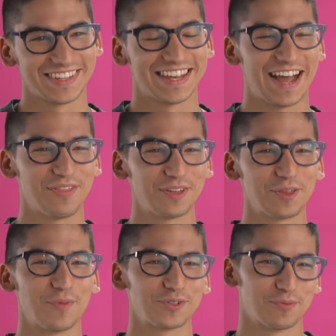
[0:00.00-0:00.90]
I think
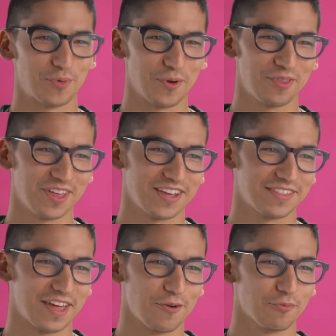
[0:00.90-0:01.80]
the most important thing
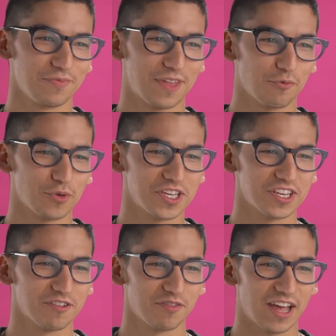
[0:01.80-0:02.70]
that we
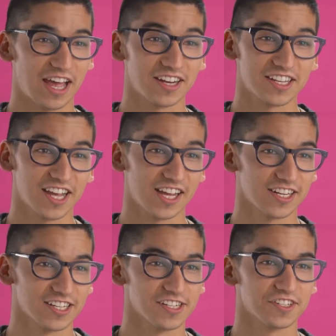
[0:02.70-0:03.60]
give and
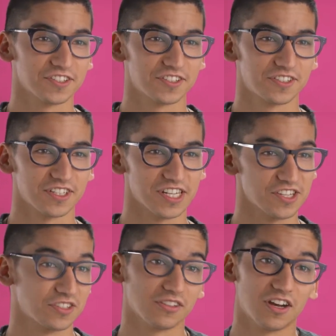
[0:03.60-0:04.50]
get is
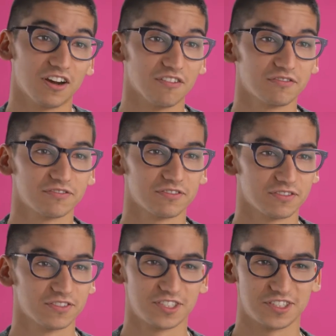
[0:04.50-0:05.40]
love.
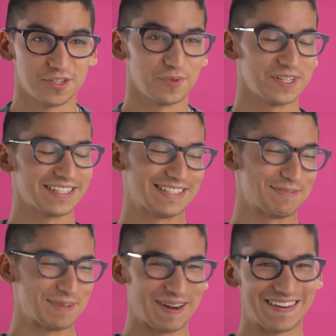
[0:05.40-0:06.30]
To be
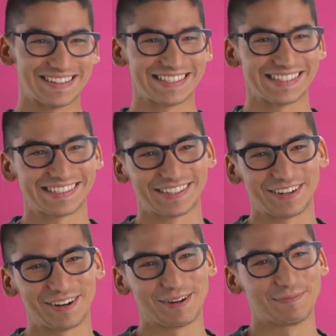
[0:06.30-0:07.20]
honest,
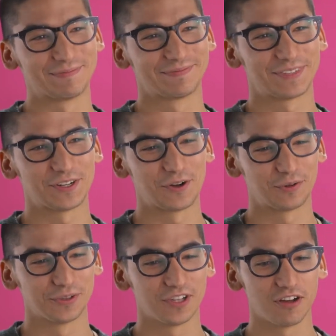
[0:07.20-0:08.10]

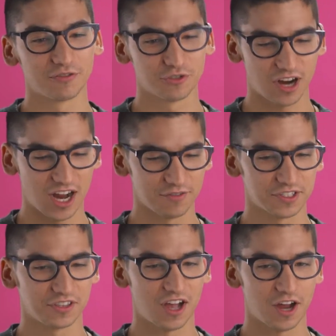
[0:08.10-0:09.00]
love drives
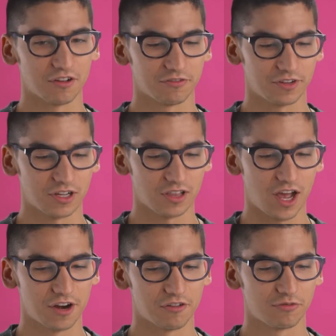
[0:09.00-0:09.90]
a lot
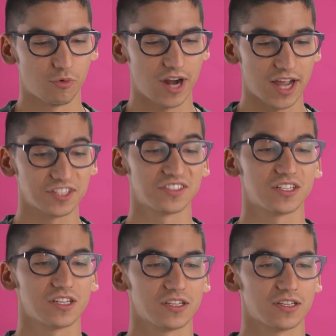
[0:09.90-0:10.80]
of what I
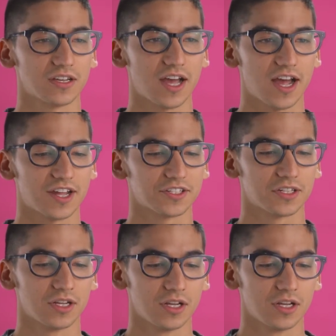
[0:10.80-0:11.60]
see as